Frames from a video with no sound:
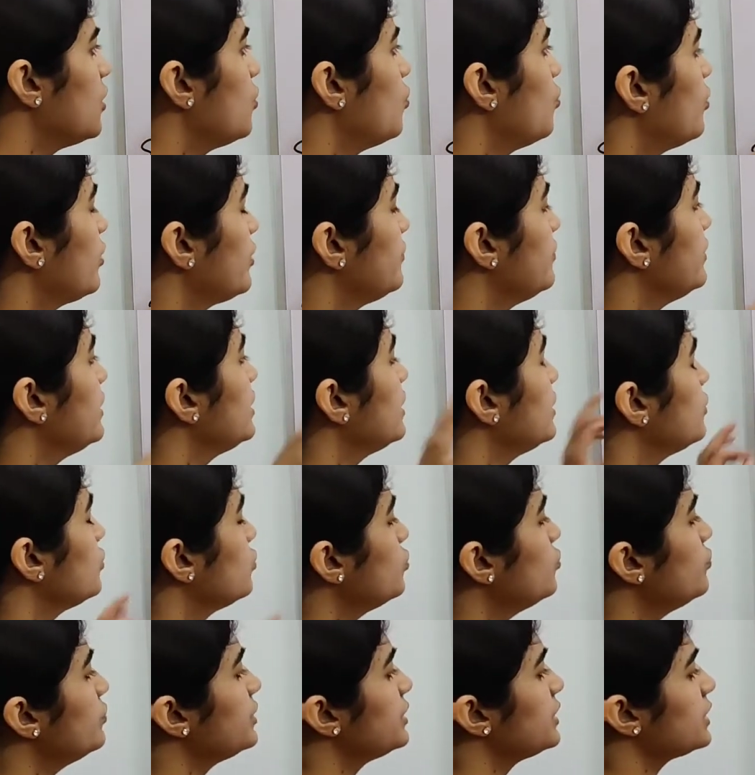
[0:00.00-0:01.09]
what we can
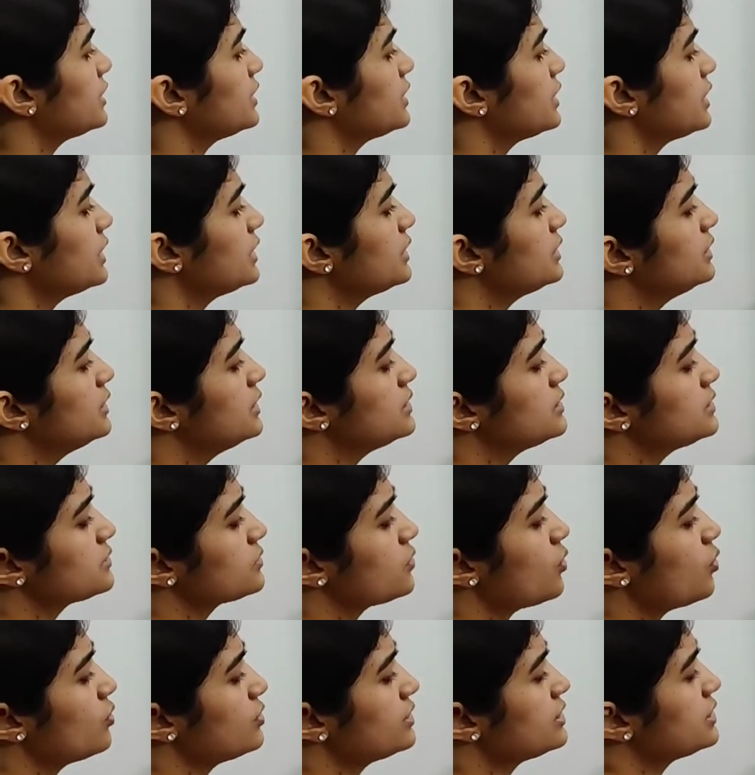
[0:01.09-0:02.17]
do, we can take this
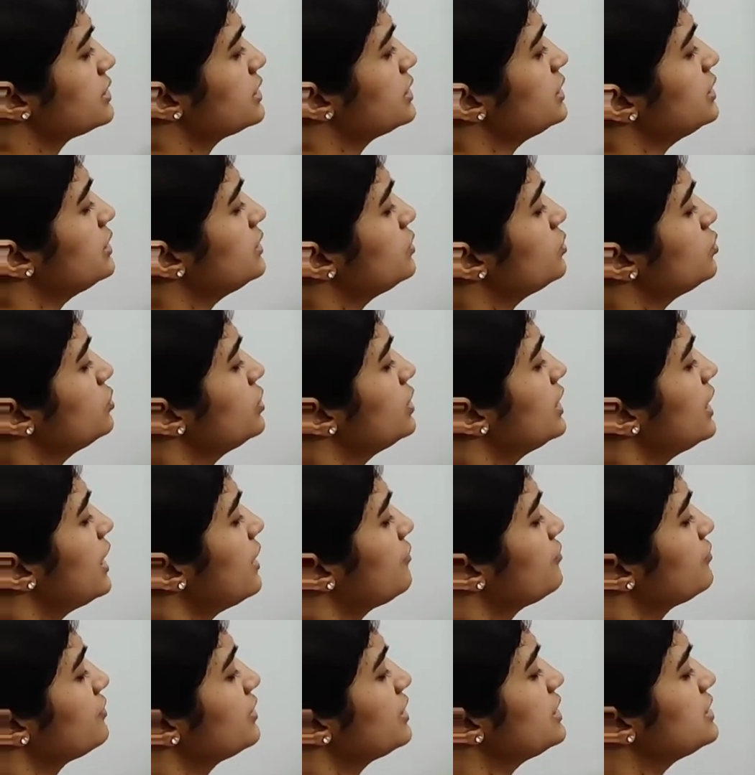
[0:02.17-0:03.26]
constant to the
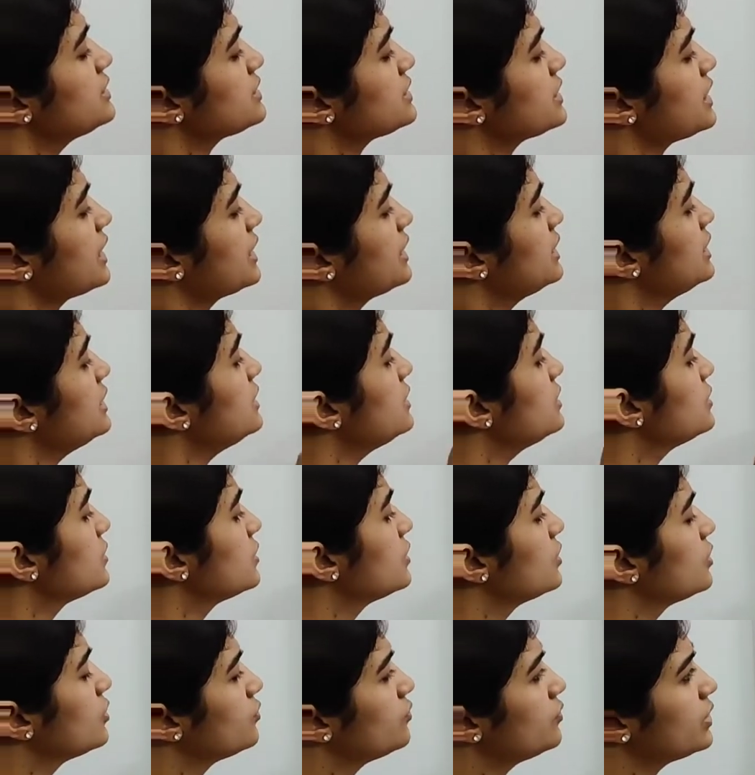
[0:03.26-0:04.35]
left hand side,
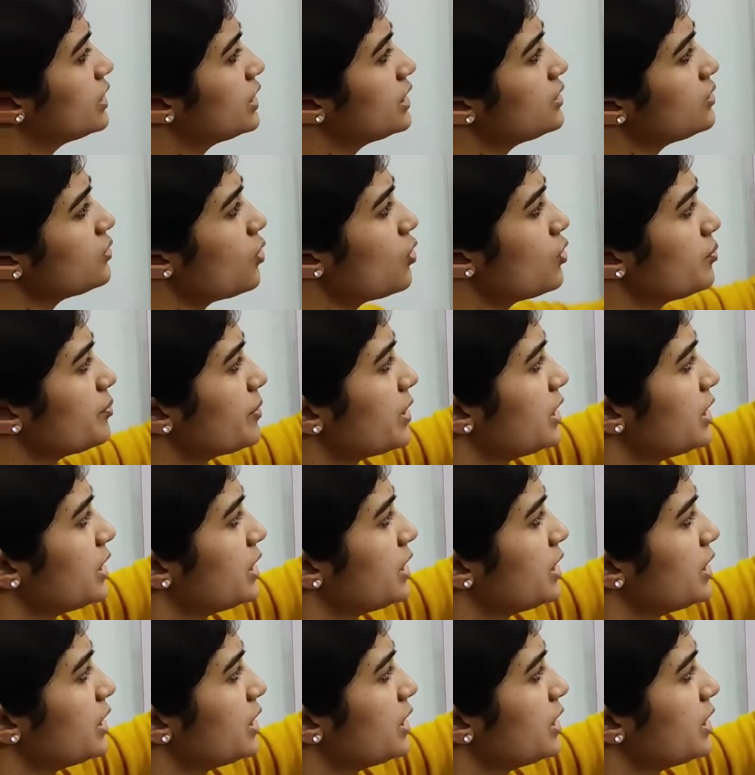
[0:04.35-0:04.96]
where on